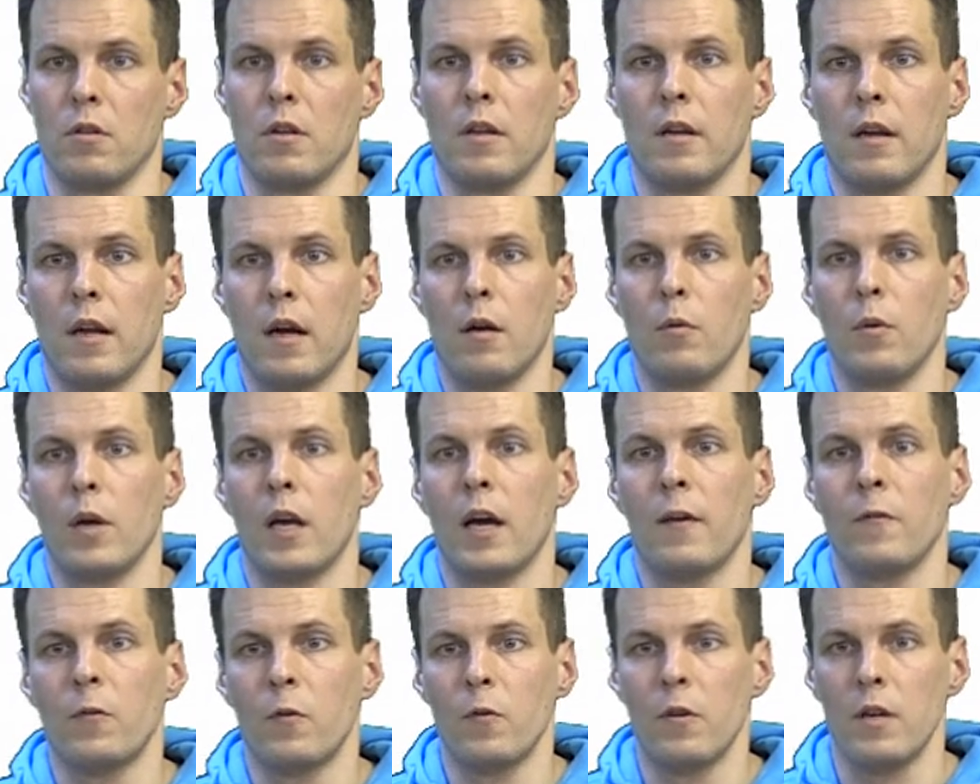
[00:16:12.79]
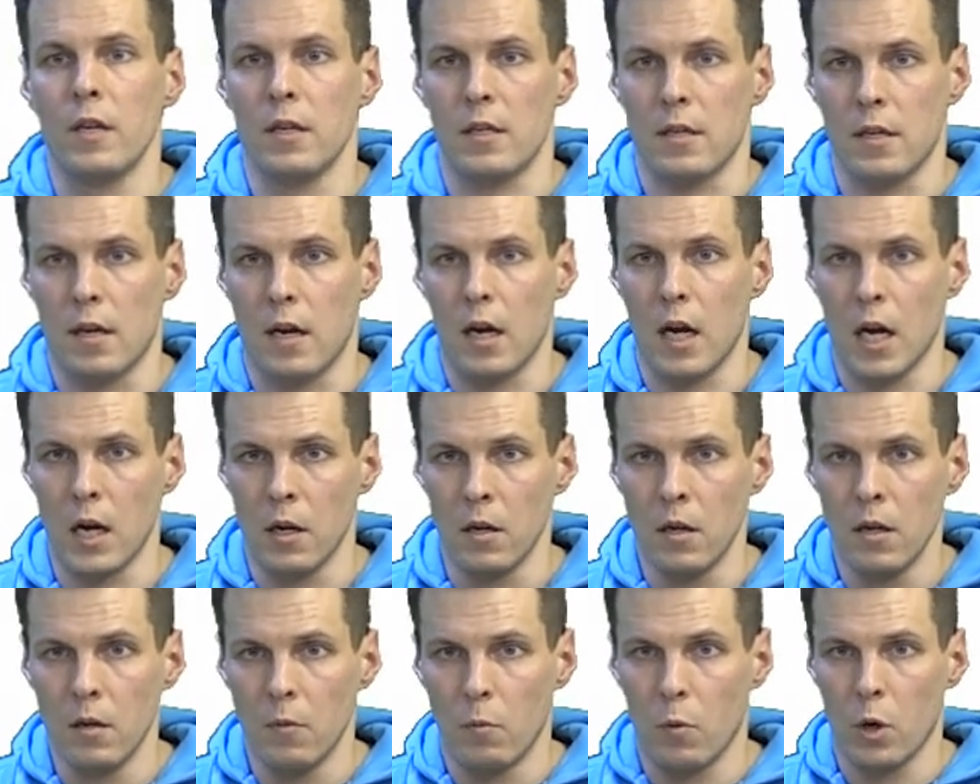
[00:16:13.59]
And now we have to decide
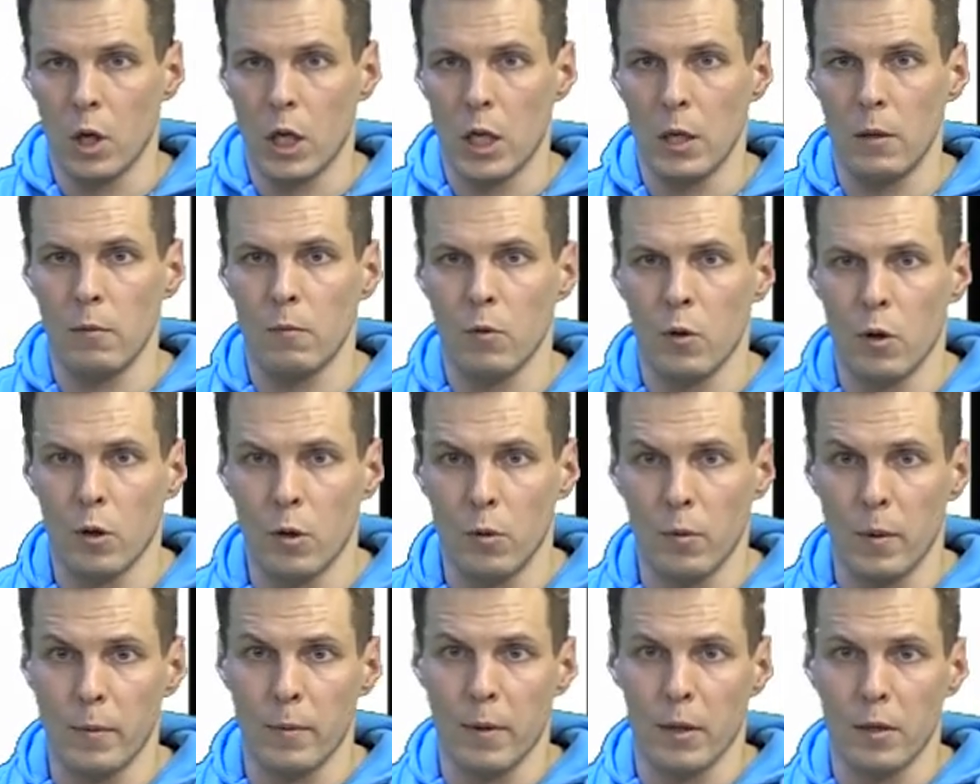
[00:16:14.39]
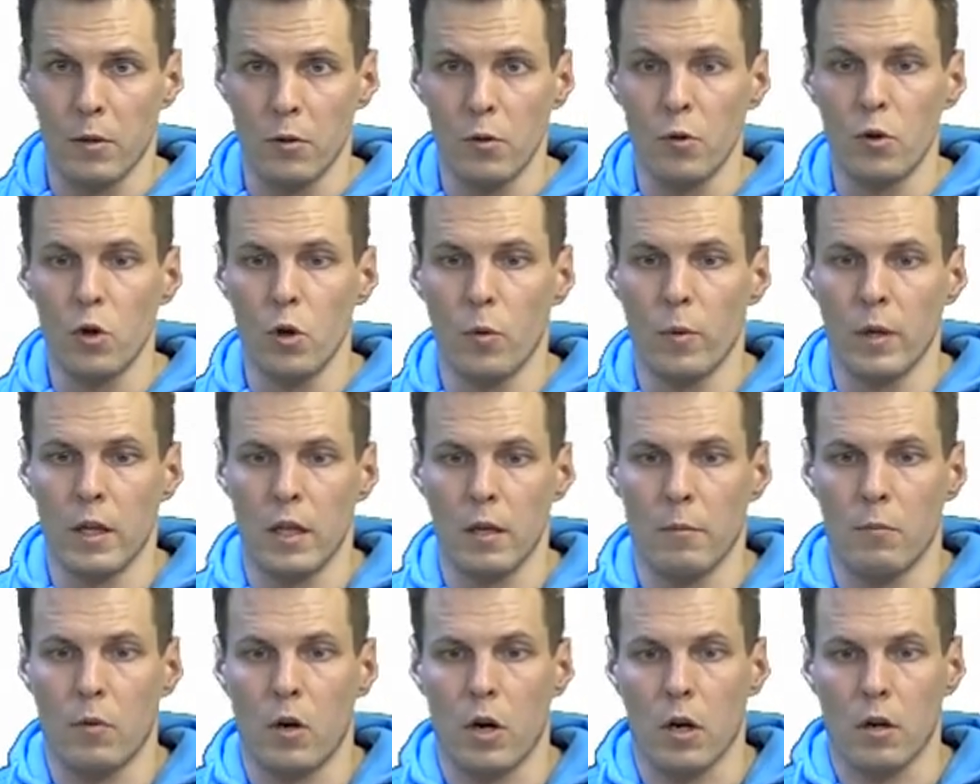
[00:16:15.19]
what do we want to do with
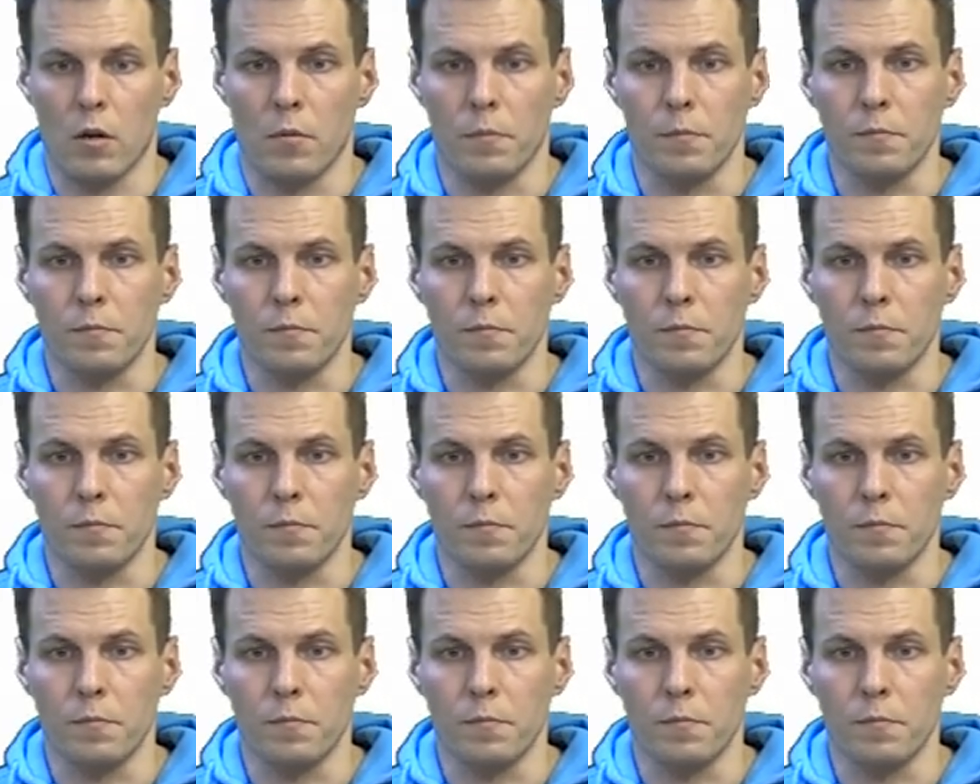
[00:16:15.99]
the model.